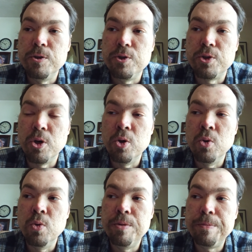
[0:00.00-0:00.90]

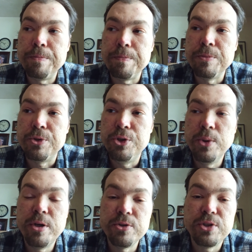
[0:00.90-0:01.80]
So
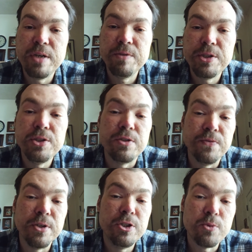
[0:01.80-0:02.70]
217
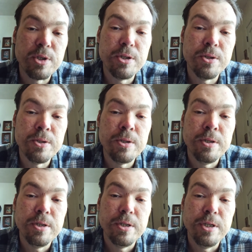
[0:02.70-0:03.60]
civilians were
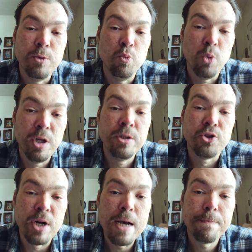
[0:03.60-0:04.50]
killed in one
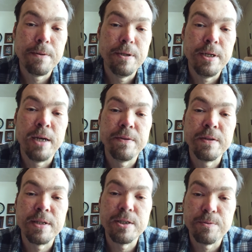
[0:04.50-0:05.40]
drop, and I
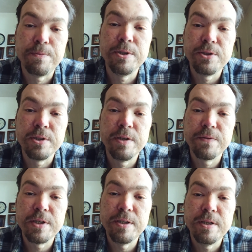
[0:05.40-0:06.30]
think that's pretty
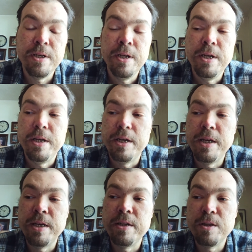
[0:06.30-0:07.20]
significant.
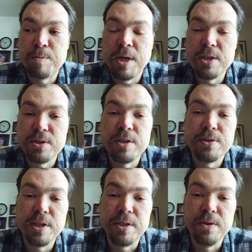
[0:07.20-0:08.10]
And in the
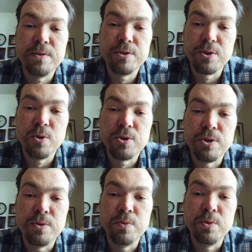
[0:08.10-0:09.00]
process, they killed their
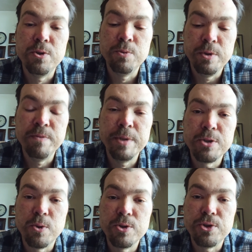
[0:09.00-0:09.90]
soldier who would have been
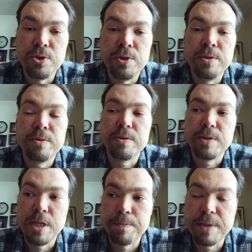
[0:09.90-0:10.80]
tortured,
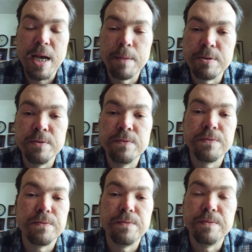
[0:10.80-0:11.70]
kept
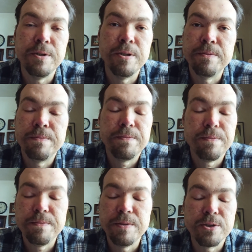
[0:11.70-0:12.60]
captive, and
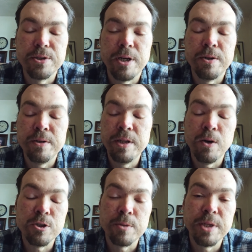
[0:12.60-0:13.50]
etc. They
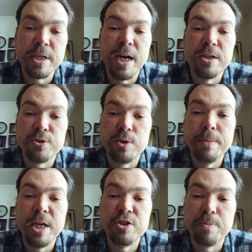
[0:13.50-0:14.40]
ultimately got his
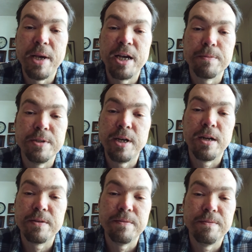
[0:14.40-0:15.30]
remains back, but
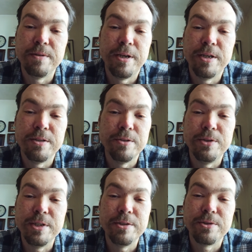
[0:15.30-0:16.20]
not they had to
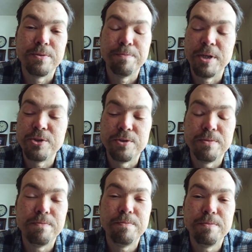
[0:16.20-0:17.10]
release a bunch
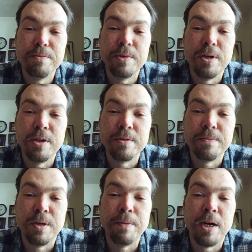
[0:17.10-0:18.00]
of
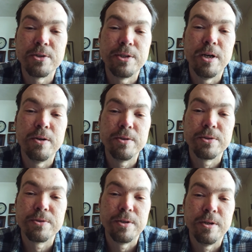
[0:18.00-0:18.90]
Hamas
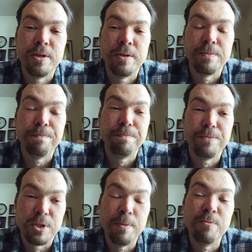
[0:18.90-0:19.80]
terrorists,
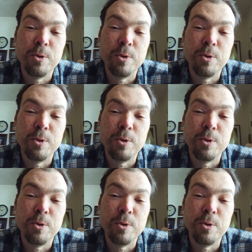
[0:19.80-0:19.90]
some of